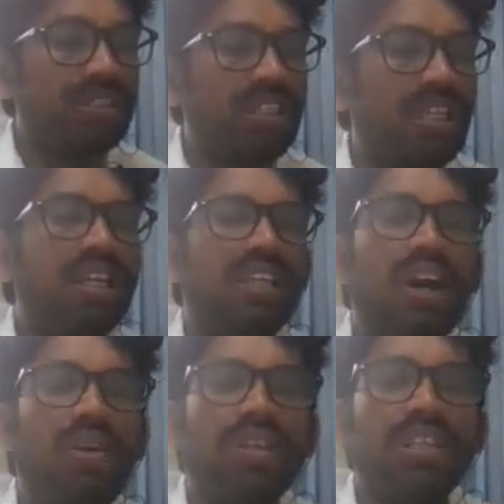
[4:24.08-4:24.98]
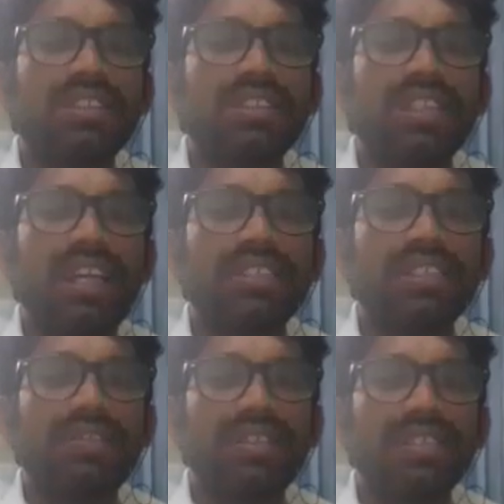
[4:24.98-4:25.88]
Now we can see the next
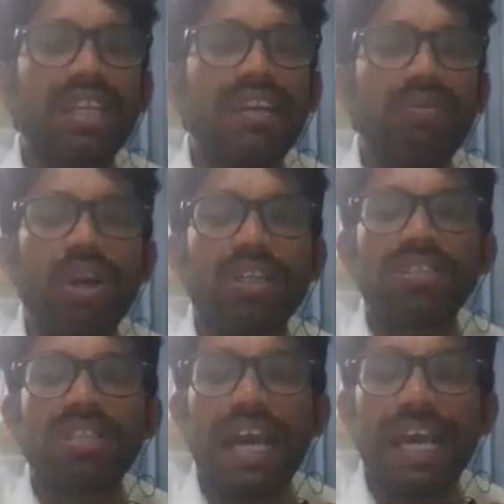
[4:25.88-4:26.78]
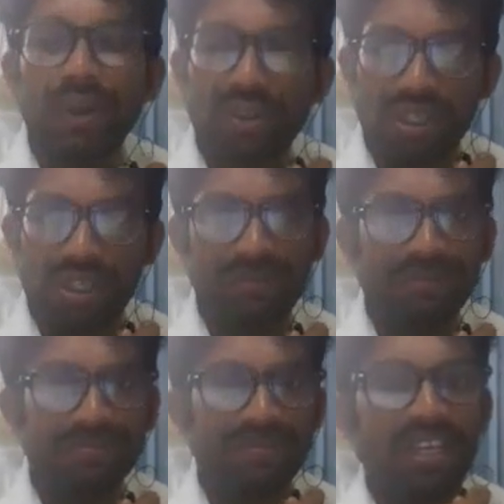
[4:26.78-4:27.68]
one slide, what is halogen.
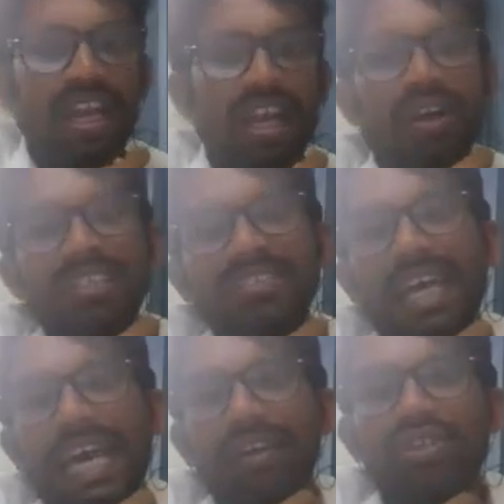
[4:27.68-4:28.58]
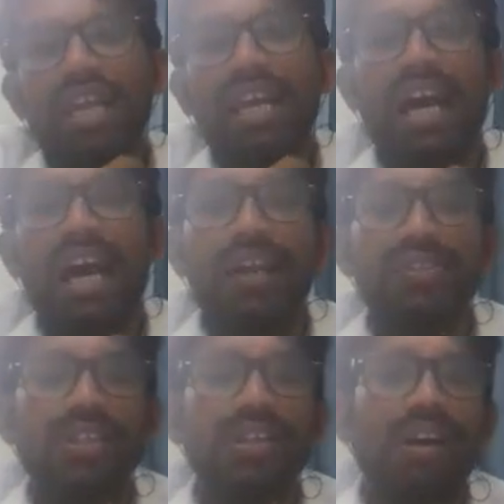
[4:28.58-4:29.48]
What is halogen and
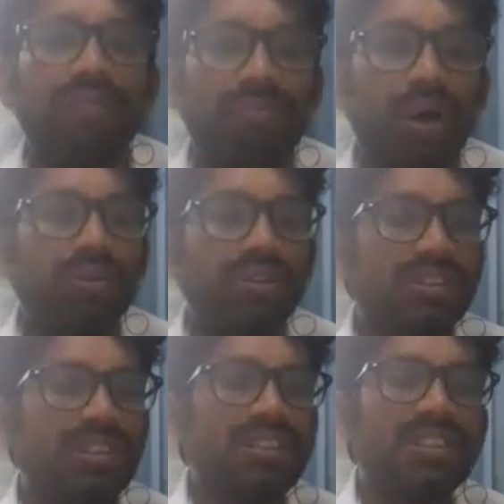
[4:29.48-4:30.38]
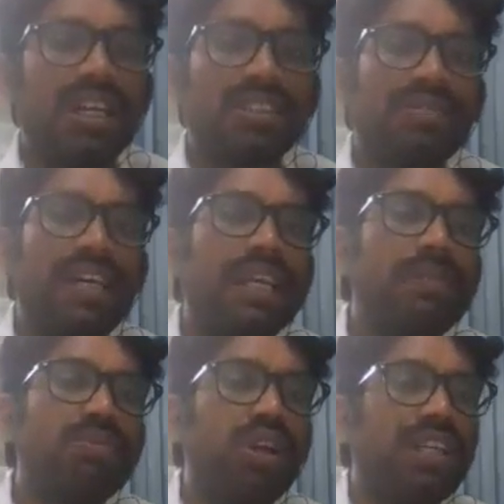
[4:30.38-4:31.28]
halogen compounds? This is also very
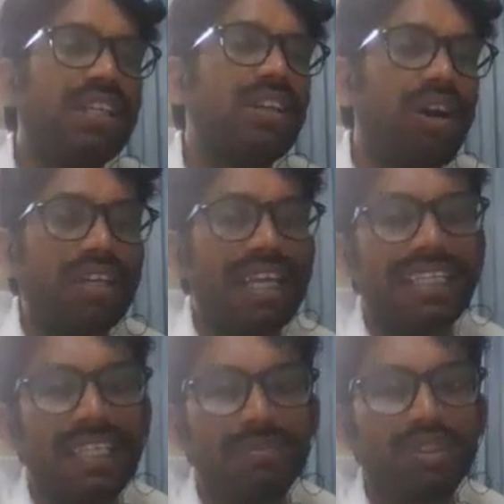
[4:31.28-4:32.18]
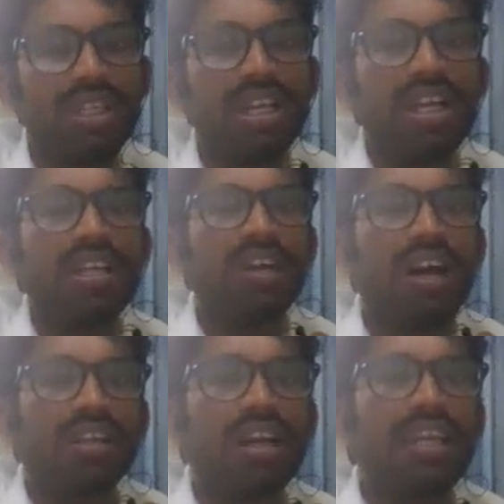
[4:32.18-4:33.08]
important in organic chemistry. The
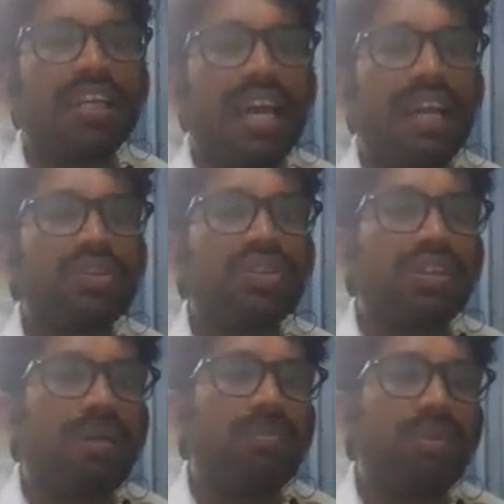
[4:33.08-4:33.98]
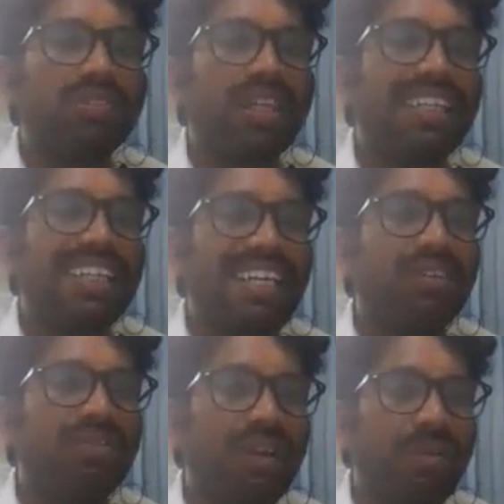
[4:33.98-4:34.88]
organic halogen compounds are derived
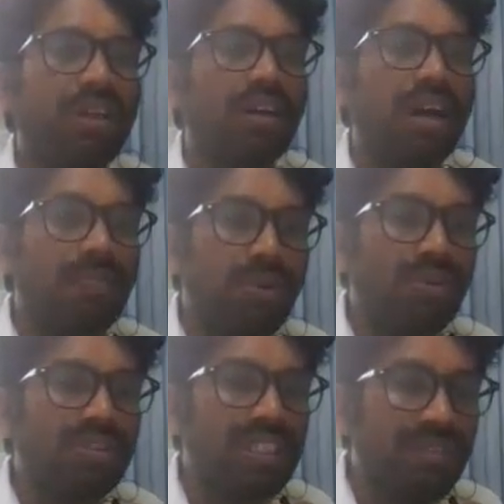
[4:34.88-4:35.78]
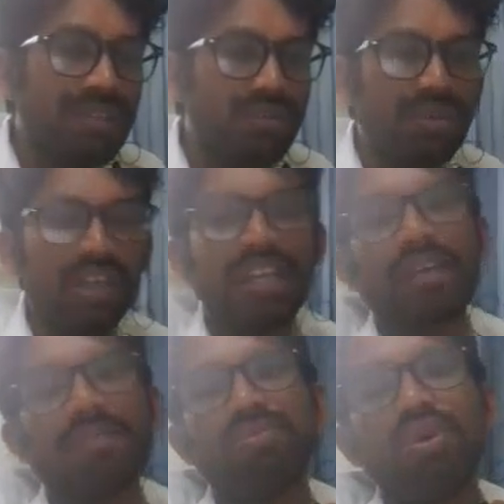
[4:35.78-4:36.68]
from the compounds in which one or
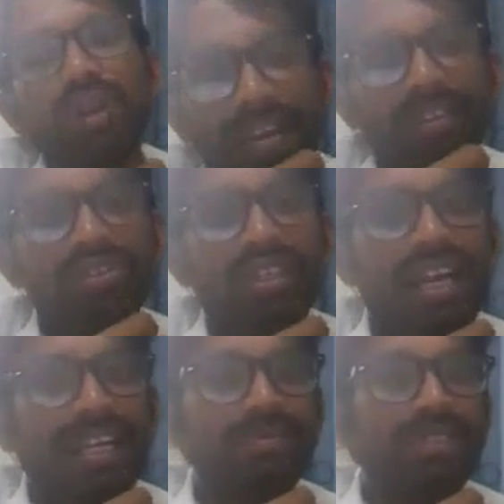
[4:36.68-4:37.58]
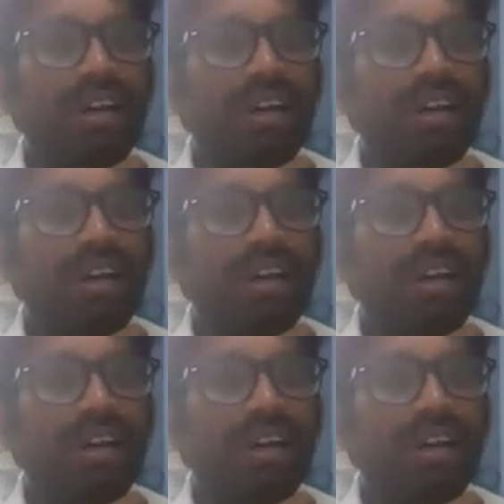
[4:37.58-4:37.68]
more hydrogen atoms are